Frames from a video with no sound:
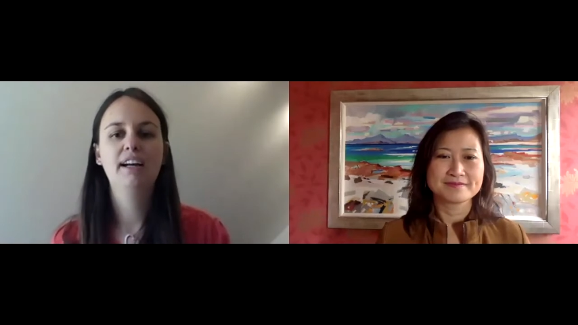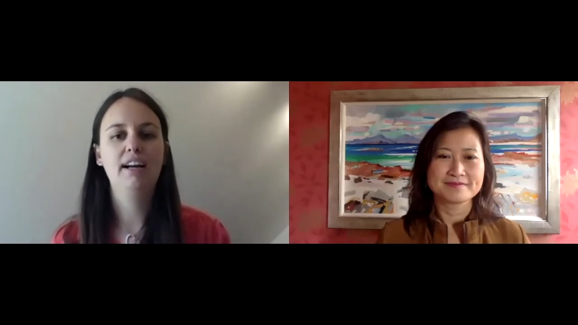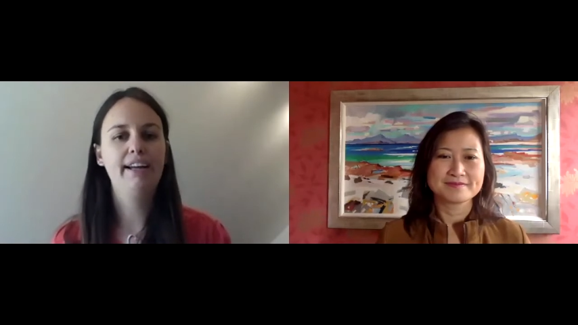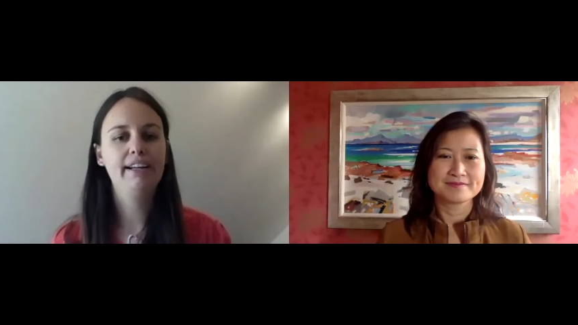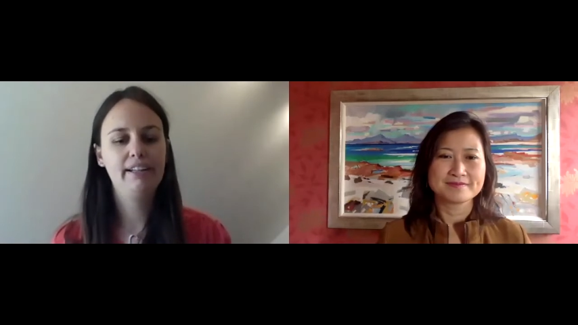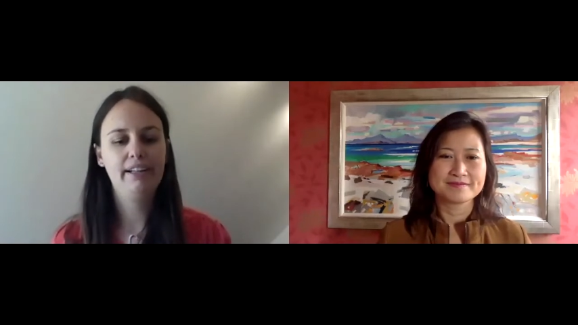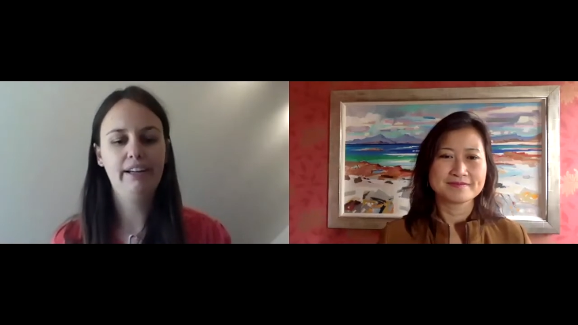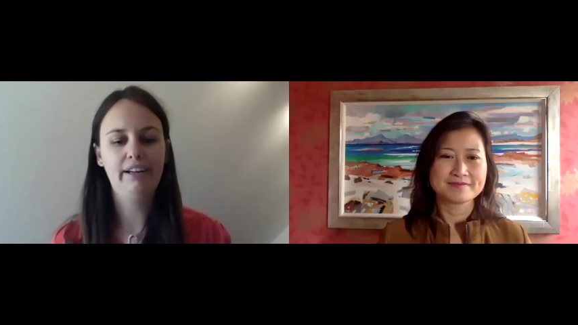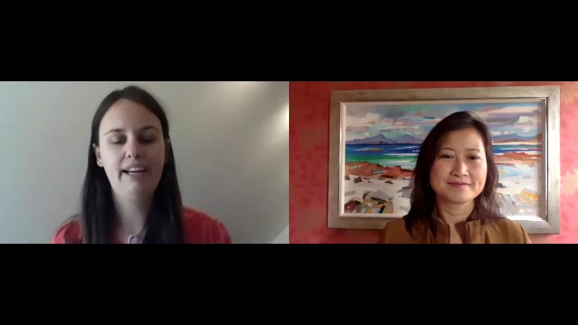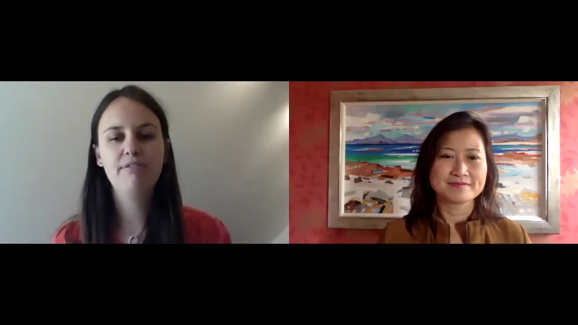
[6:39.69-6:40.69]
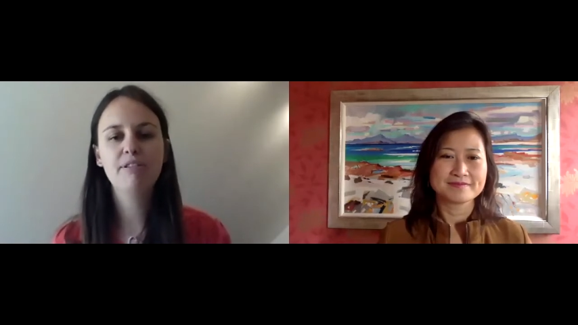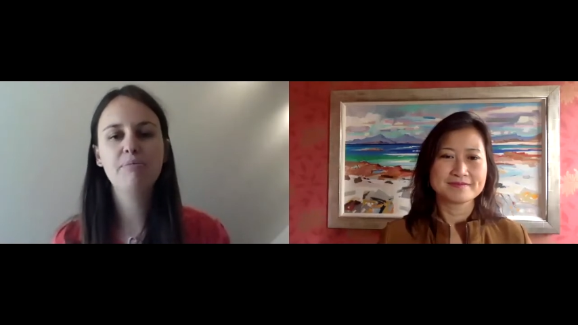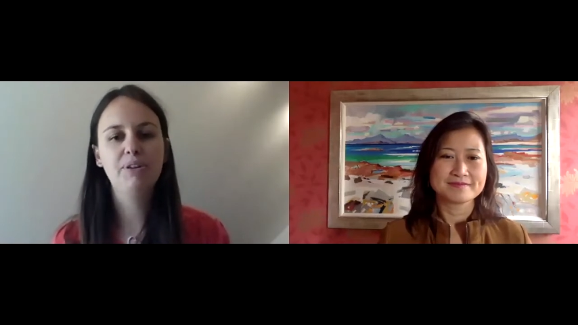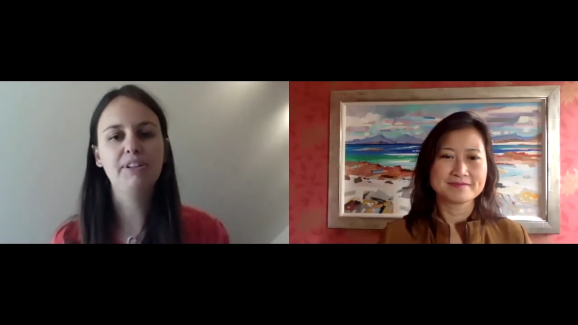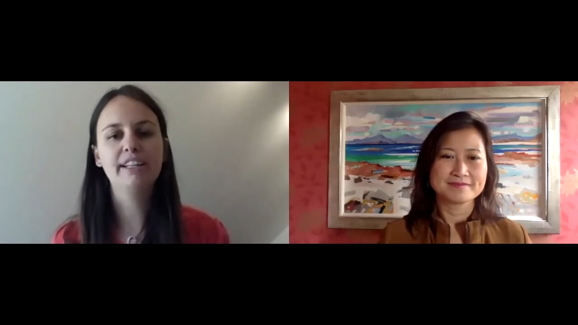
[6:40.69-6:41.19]
Speaker 1: Like uh, every
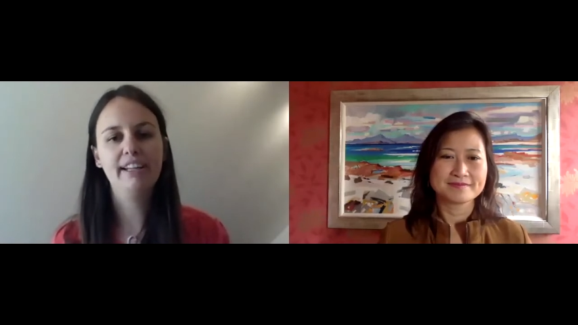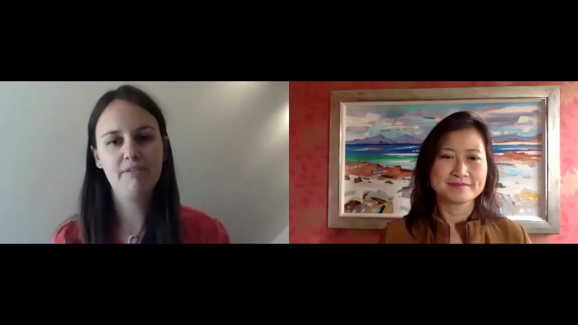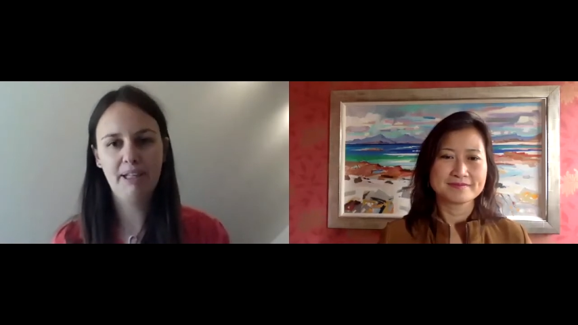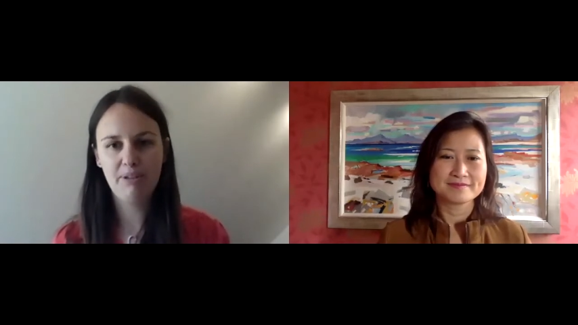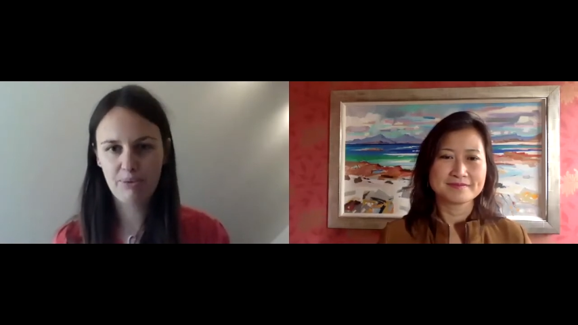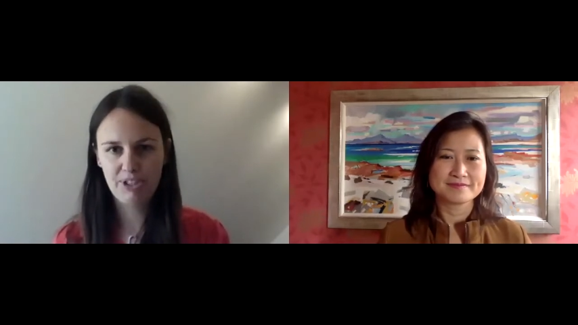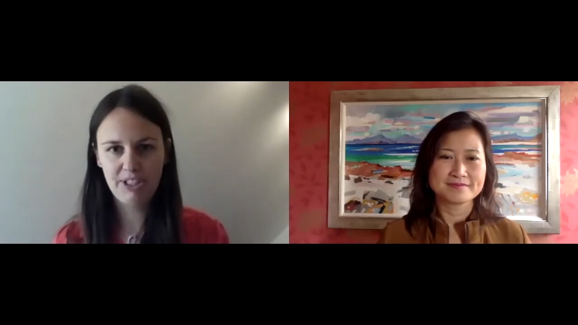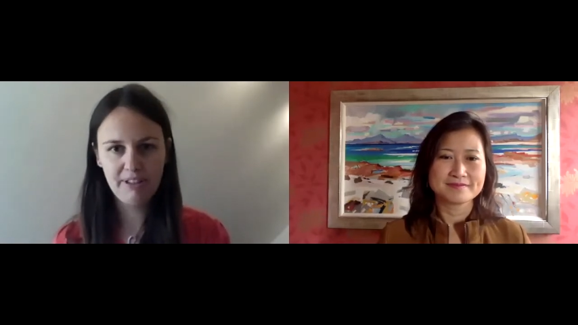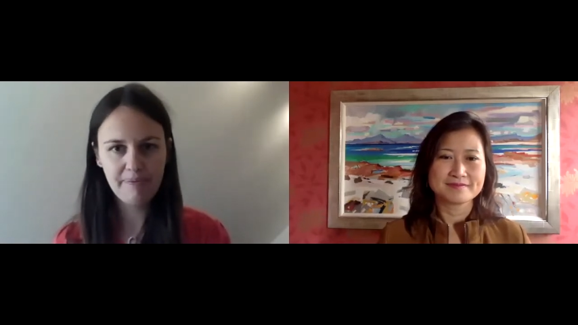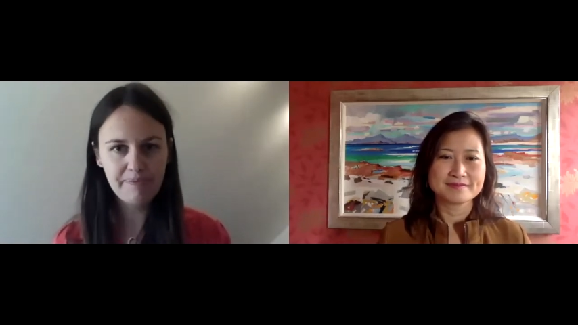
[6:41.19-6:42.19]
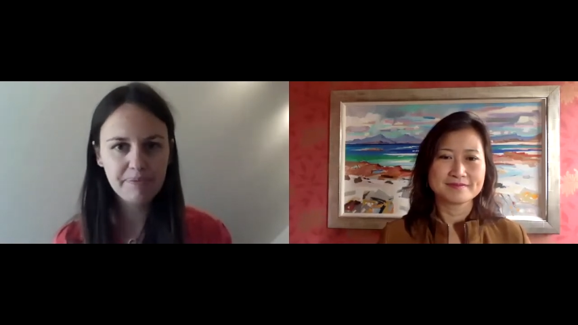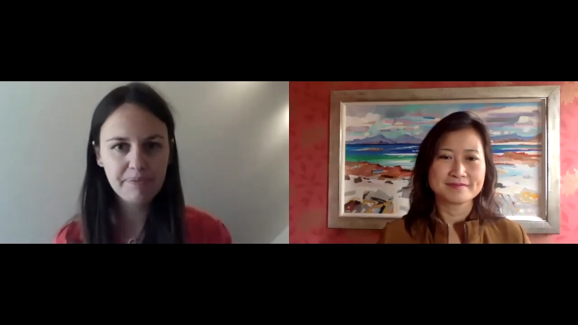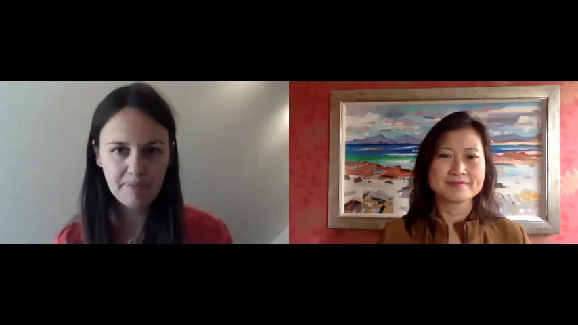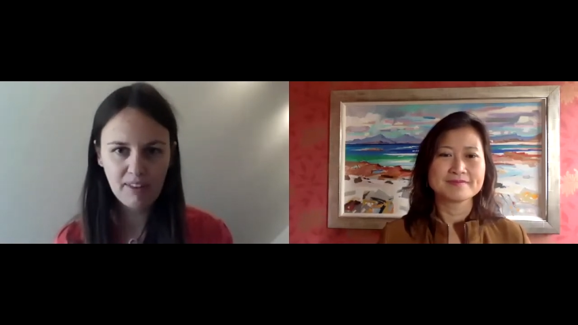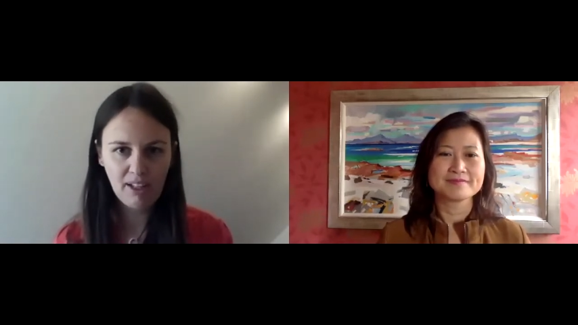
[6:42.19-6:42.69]
morning, I have my routine
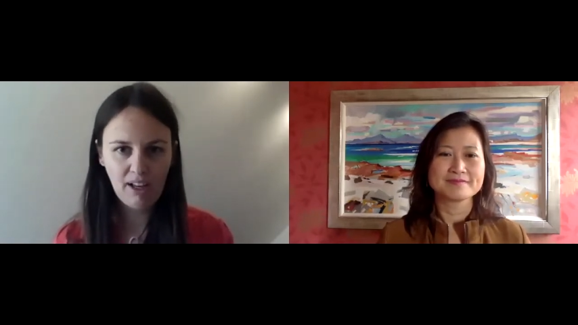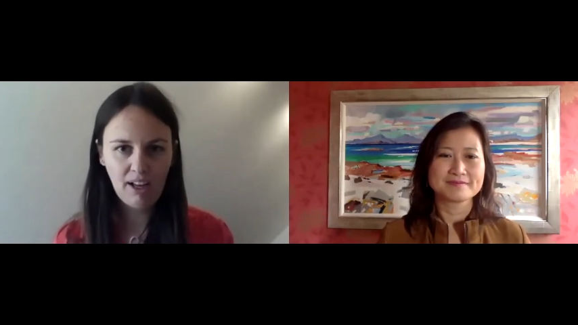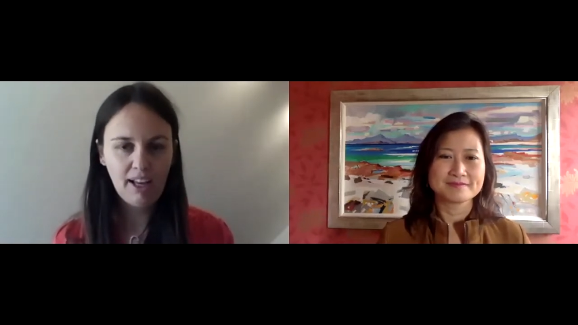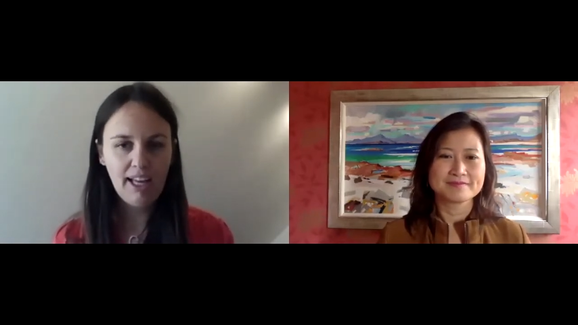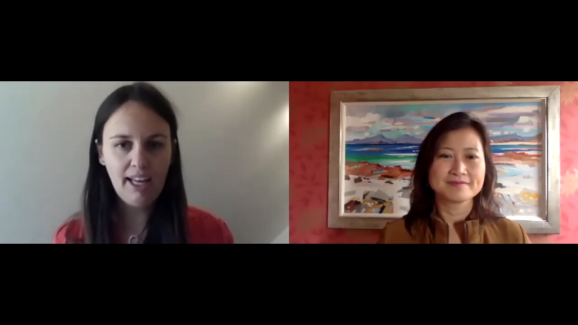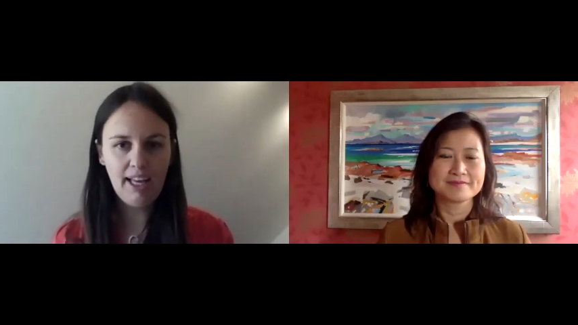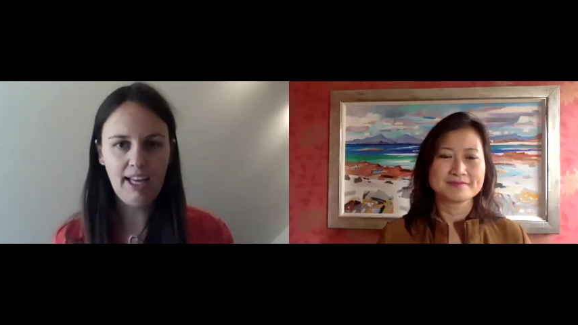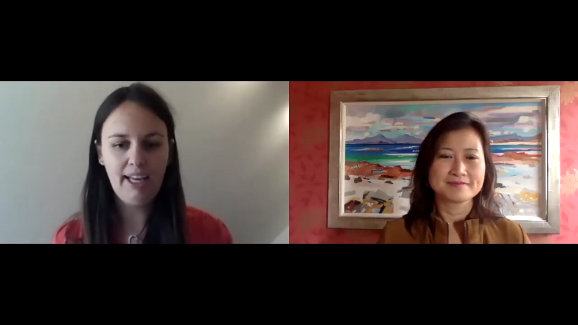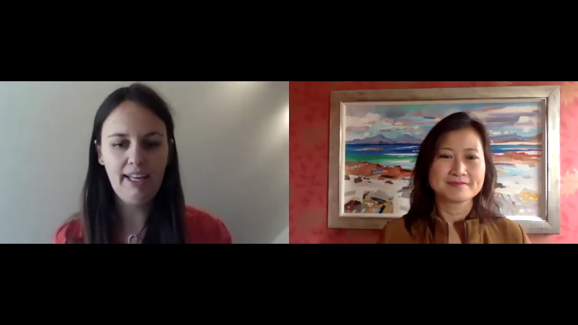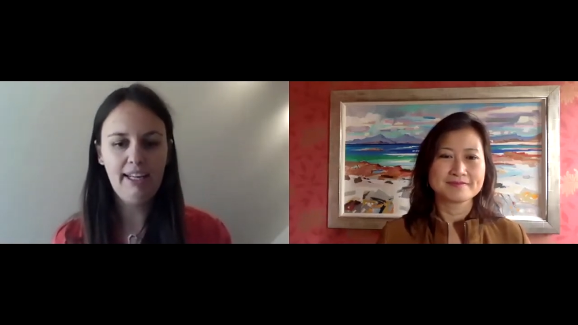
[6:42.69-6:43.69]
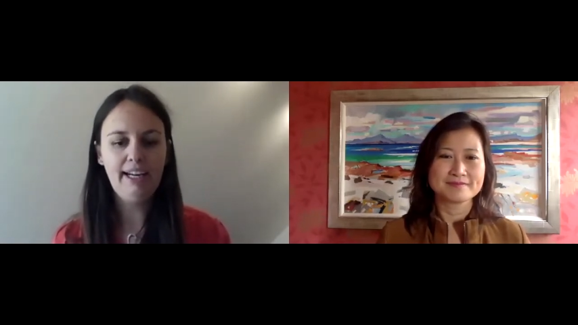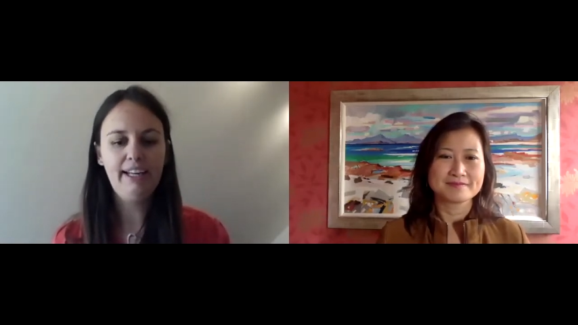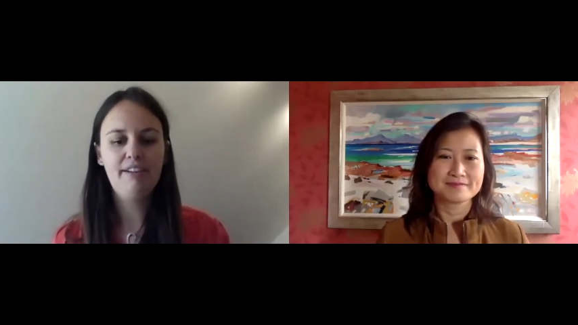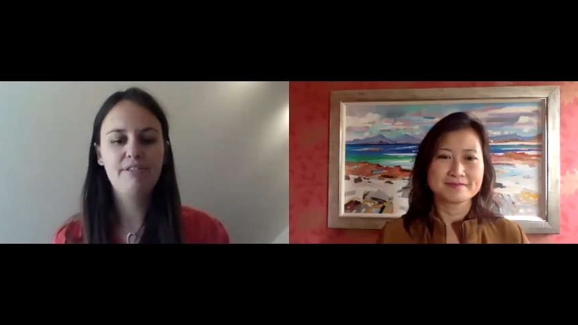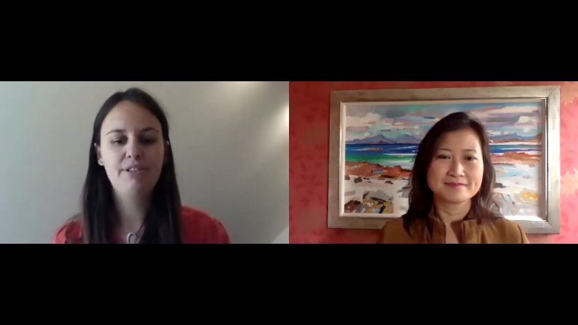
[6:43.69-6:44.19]
and I
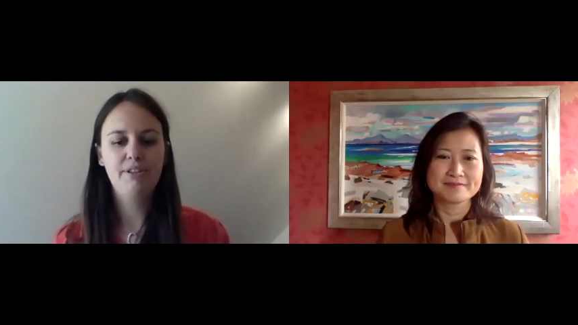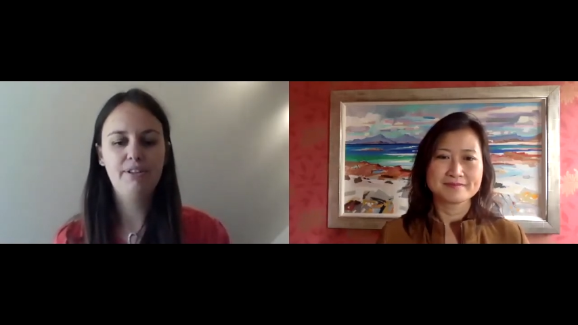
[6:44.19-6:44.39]
have the,